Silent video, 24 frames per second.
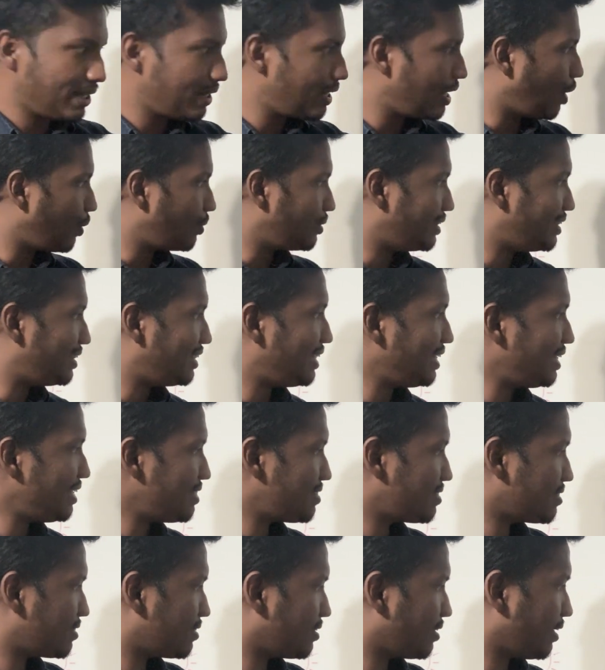Now
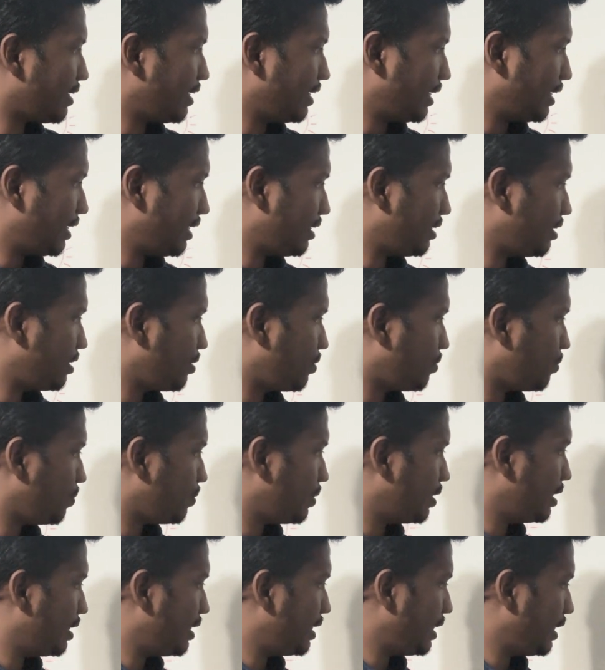these three
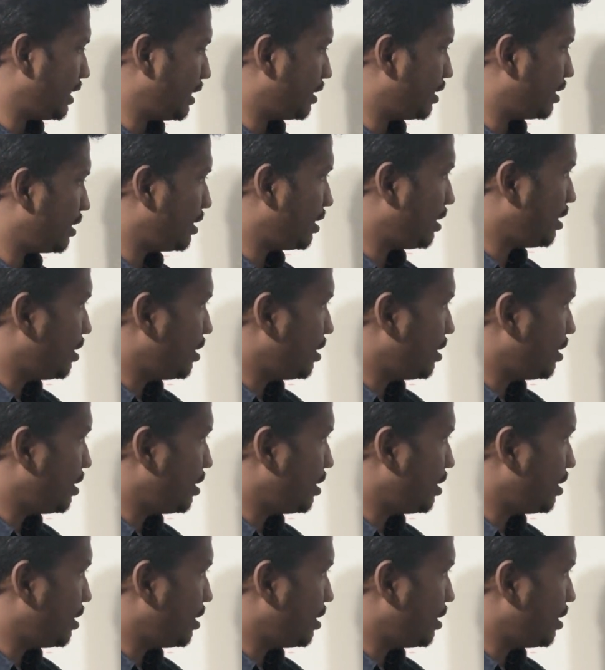will lead,